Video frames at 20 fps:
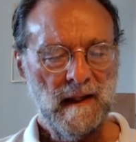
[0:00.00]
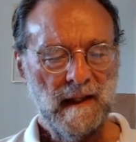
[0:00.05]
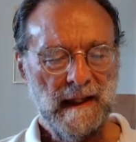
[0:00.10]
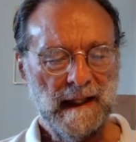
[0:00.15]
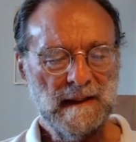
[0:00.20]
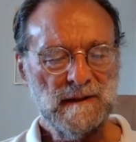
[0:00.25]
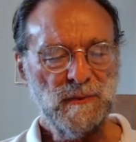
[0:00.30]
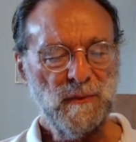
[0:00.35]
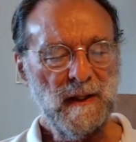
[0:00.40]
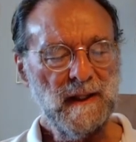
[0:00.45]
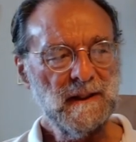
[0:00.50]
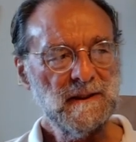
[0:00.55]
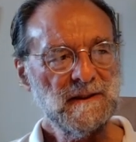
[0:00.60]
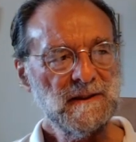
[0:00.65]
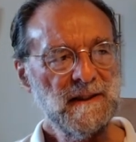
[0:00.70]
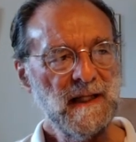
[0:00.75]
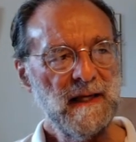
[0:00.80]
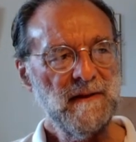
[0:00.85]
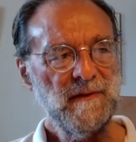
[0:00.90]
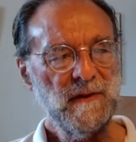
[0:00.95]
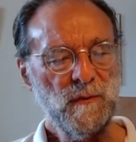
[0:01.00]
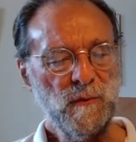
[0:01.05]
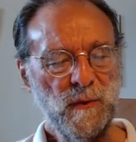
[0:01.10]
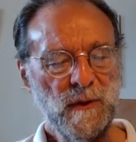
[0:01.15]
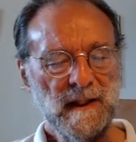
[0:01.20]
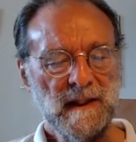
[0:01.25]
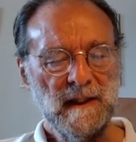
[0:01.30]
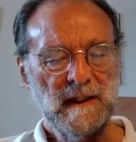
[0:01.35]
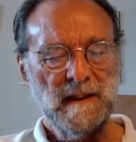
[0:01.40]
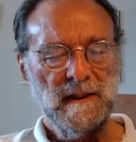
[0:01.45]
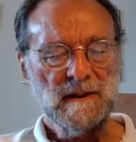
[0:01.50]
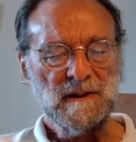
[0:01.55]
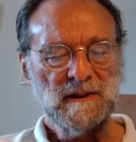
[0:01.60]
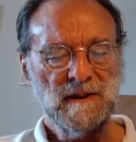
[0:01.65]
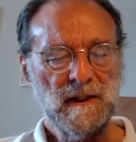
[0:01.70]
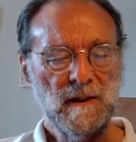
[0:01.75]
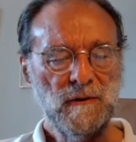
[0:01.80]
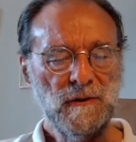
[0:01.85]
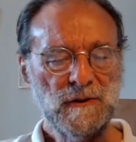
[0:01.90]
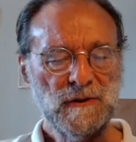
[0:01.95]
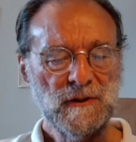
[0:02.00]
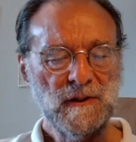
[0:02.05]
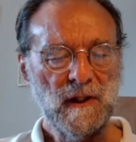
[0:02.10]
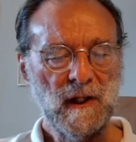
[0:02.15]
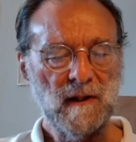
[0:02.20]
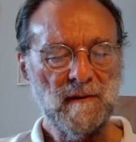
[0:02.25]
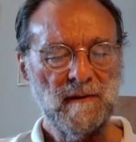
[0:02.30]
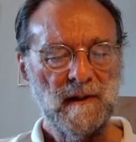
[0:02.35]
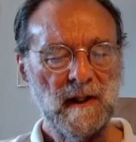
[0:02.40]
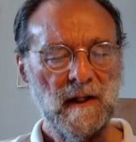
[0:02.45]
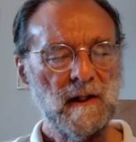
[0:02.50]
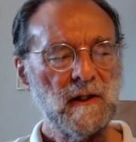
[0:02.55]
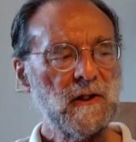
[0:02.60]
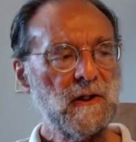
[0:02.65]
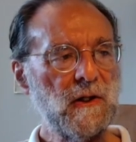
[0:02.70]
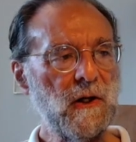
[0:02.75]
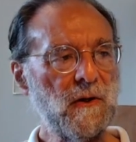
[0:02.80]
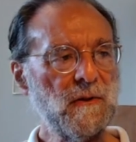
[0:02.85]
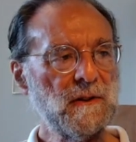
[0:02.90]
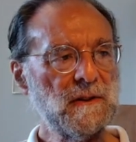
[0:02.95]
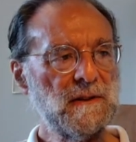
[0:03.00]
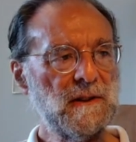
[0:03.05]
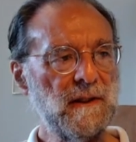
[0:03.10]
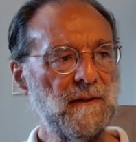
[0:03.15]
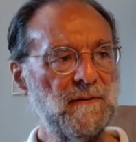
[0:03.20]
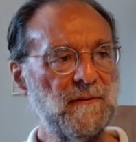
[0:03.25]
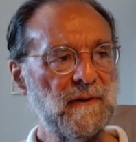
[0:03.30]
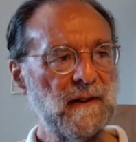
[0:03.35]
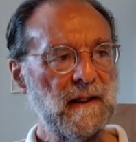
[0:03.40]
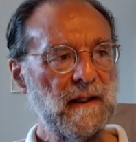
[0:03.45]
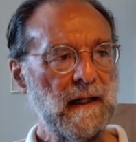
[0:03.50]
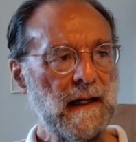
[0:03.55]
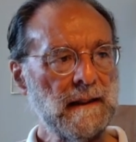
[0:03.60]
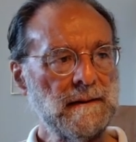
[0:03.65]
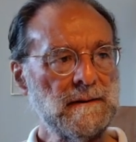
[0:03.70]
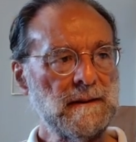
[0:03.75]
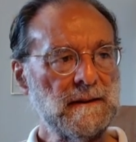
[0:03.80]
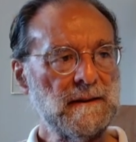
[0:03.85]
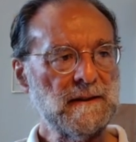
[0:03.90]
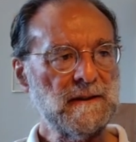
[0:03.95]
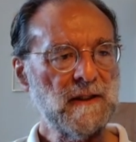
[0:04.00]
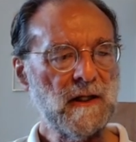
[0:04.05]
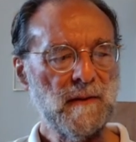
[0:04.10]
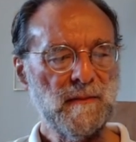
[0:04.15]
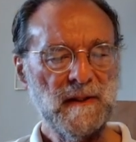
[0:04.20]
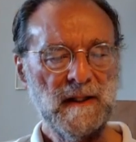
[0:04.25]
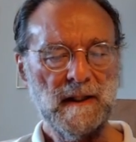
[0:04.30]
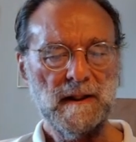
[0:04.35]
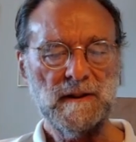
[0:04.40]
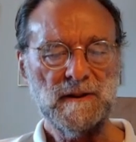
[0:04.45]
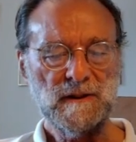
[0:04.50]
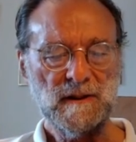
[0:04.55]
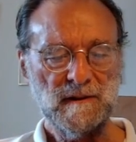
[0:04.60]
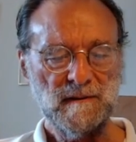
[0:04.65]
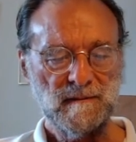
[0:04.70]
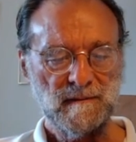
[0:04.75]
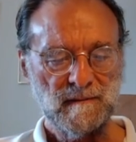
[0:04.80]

as well as David Wiggins' notion of cognitive underdetermination.